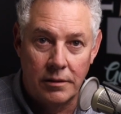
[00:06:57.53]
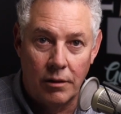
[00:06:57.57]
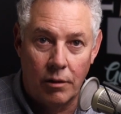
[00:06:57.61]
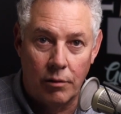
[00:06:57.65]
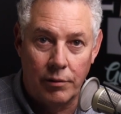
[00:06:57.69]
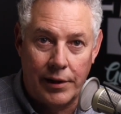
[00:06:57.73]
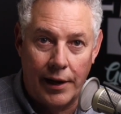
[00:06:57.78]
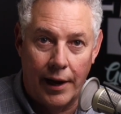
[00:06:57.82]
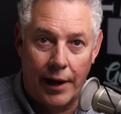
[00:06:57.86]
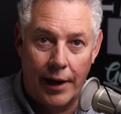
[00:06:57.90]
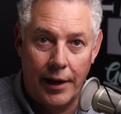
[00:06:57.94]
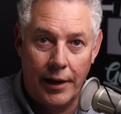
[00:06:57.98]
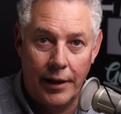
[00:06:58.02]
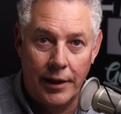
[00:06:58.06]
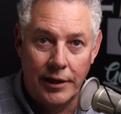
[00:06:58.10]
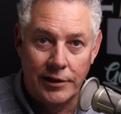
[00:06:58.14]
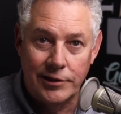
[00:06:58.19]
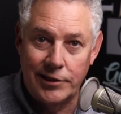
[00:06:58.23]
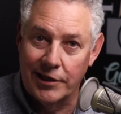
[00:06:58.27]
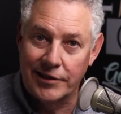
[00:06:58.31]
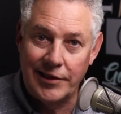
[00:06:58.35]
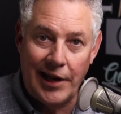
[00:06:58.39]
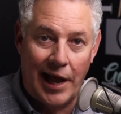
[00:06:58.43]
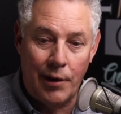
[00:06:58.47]
Okay?
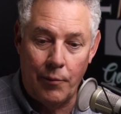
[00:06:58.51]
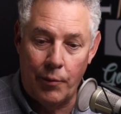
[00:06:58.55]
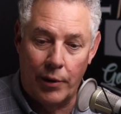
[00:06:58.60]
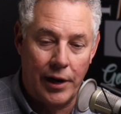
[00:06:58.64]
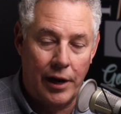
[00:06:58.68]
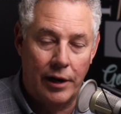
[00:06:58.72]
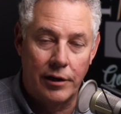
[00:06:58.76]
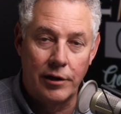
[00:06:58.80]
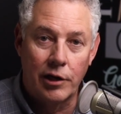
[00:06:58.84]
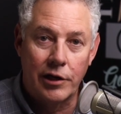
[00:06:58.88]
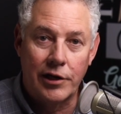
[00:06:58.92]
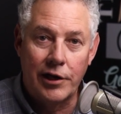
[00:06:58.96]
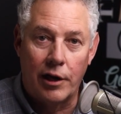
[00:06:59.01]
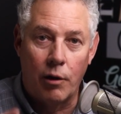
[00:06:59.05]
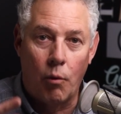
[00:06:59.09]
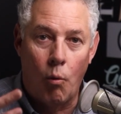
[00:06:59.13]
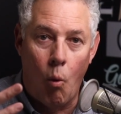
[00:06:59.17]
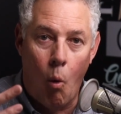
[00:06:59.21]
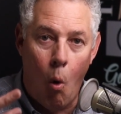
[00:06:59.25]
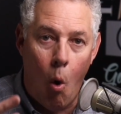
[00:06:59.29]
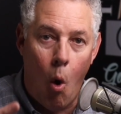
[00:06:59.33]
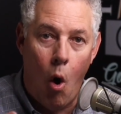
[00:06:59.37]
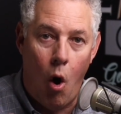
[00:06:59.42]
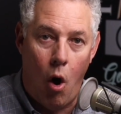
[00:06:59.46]
Just like when I look at a
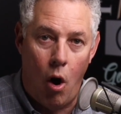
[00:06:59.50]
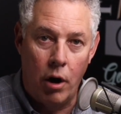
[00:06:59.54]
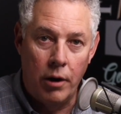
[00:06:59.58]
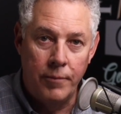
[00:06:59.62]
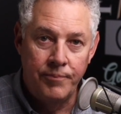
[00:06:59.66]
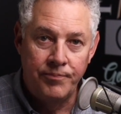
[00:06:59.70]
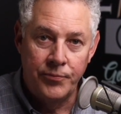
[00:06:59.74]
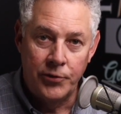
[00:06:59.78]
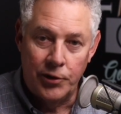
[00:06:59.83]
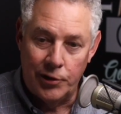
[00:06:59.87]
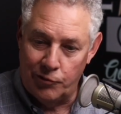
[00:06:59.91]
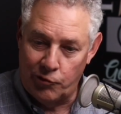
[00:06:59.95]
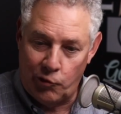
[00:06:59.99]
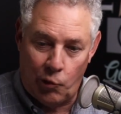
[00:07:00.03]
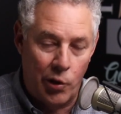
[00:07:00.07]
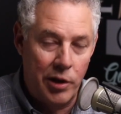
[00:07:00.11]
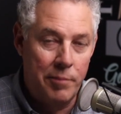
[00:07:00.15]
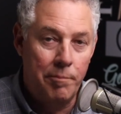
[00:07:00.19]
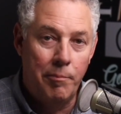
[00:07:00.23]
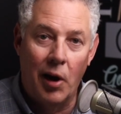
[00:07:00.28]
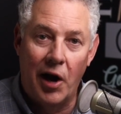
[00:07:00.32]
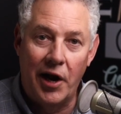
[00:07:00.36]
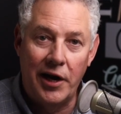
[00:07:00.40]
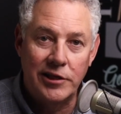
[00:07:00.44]
war, 3
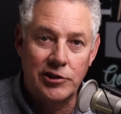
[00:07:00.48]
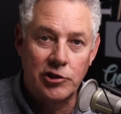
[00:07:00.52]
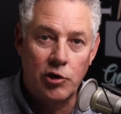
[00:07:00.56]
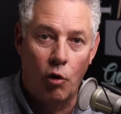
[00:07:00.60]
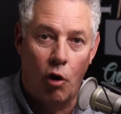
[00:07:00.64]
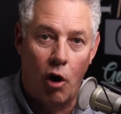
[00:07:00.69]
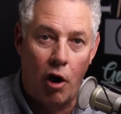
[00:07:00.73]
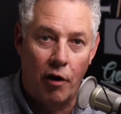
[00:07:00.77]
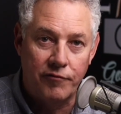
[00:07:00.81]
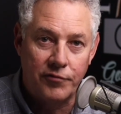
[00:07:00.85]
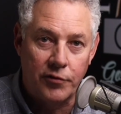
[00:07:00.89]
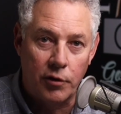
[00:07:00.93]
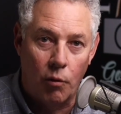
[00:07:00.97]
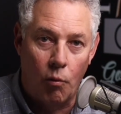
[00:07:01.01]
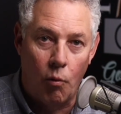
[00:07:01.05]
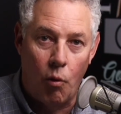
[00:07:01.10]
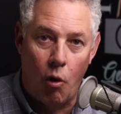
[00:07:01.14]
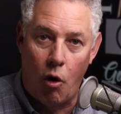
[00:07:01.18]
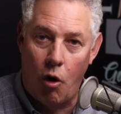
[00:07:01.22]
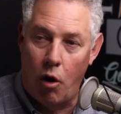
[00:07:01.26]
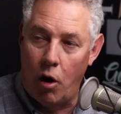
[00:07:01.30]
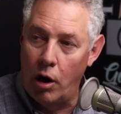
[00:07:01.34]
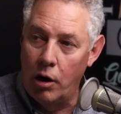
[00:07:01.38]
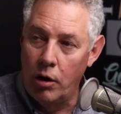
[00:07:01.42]
buddies go off to the
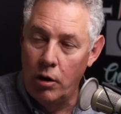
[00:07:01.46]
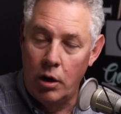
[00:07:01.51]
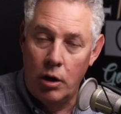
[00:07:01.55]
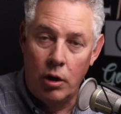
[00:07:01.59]
war.